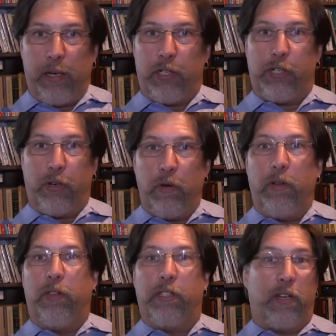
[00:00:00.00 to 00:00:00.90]
and show
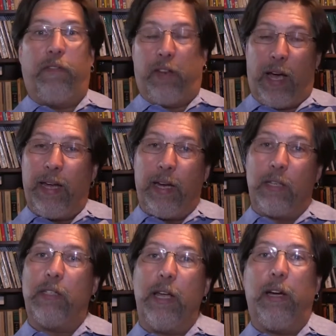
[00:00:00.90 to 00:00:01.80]
you the stuff that I get
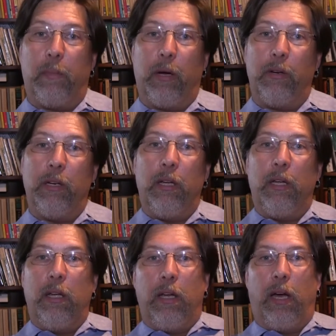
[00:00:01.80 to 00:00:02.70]
excited about
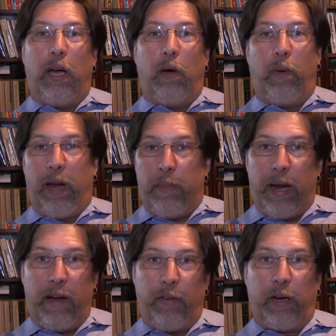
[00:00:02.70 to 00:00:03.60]
when I'm
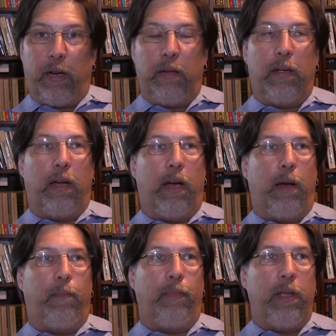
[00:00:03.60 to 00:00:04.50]
in Africa.
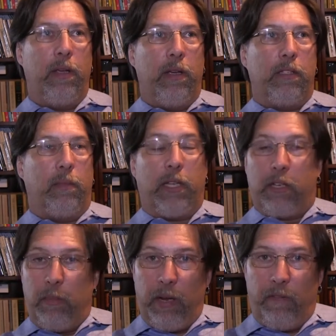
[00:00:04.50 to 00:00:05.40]
Some of that's
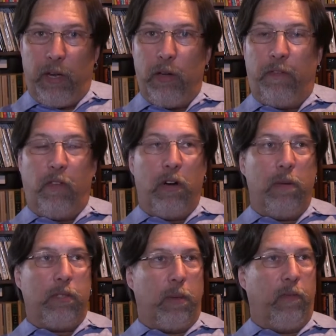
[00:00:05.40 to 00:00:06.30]
going to be in video
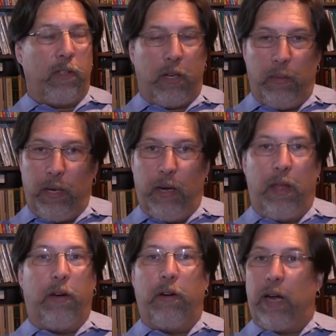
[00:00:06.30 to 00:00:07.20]
form, some of it's going to be in
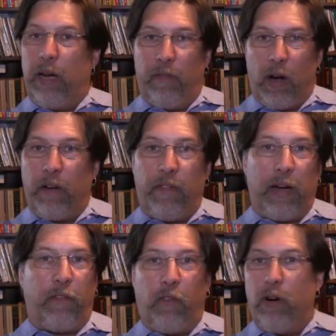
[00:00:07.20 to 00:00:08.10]
other kind of
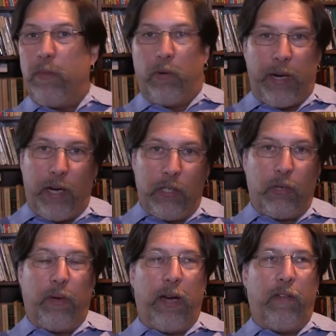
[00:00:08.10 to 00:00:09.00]
artifact form or readings
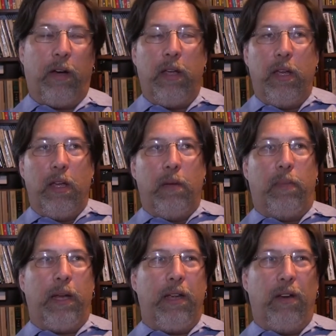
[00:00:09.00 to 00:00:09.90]
or whatever.
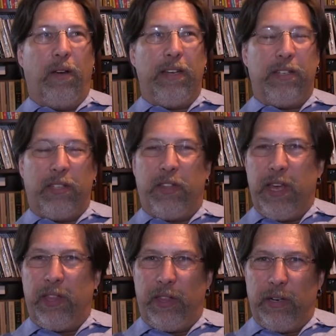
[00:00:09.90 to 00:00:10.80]
But I just
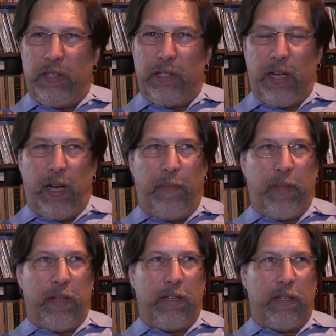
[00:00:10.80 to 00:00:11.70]
think that there's
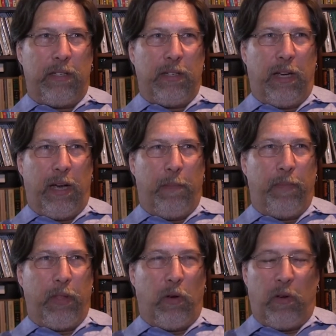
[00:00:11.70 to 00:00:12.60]

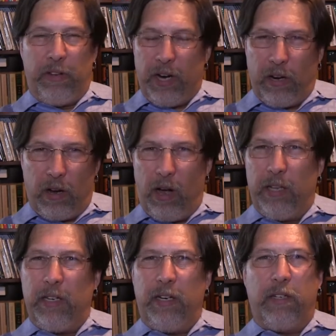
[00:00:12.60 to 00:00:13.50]
the entire
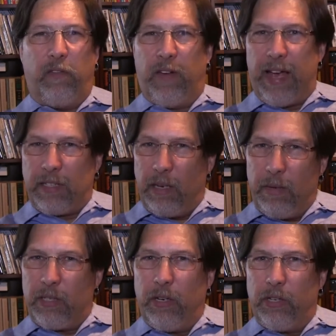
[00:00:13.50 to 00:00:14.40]
continent is vastly
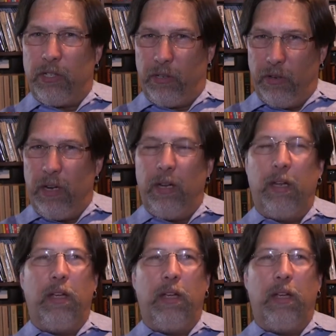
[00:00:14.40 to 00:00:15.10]
misunderstood,